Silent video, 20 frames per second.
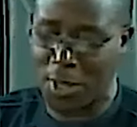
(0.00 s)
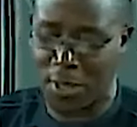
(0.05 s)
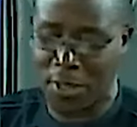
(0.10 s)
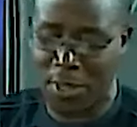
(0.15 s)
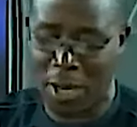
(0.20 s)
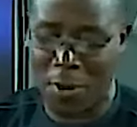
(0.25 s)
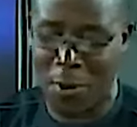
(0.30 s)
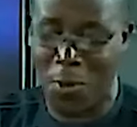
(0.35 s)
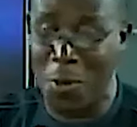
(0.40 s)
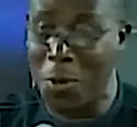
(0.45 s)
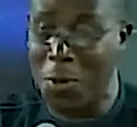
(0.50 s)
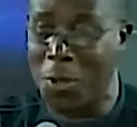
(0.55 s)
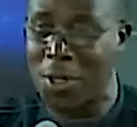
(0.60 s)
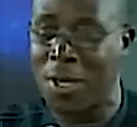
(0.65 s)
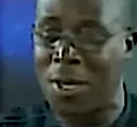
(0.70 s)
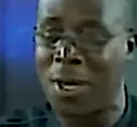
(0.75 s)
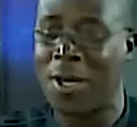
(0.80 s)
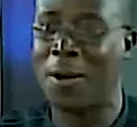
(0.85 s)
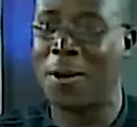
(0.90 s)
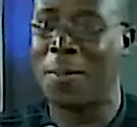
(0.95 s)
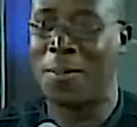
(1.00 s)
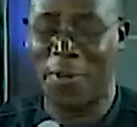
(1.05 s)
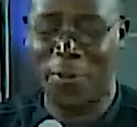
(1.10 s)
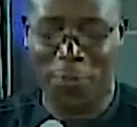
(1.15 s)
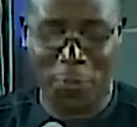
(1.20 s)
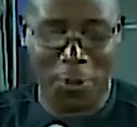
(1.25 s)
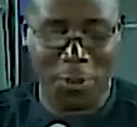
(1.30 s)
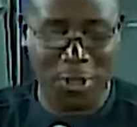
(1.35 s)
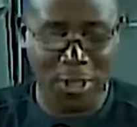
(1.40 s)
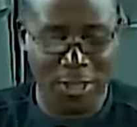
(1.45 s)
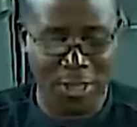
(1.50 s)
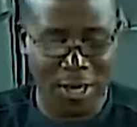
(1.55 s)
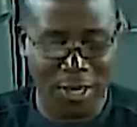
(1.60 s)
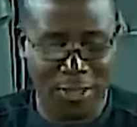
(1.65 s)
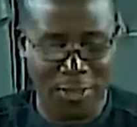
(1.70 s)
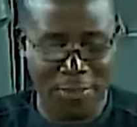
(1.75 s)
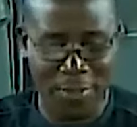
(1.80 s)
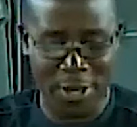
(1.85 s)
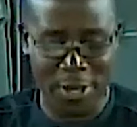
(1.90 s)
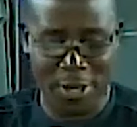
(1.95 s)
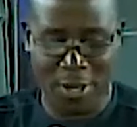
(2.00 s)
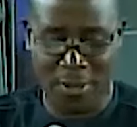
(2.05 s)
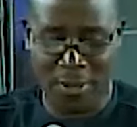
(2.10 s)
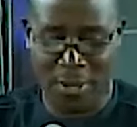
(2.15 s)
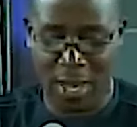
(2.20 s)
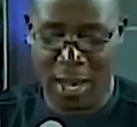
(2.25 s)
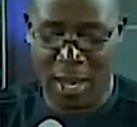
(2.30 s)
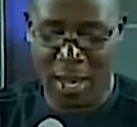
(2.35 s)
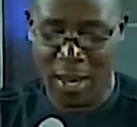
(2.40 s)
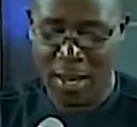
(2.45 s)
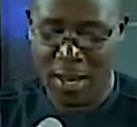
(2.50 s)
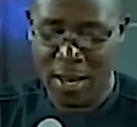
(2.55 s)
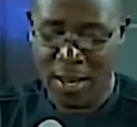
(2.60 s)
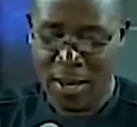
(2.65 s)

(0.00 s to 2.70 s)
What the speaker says: that are good. Number 14 that he mentioned there.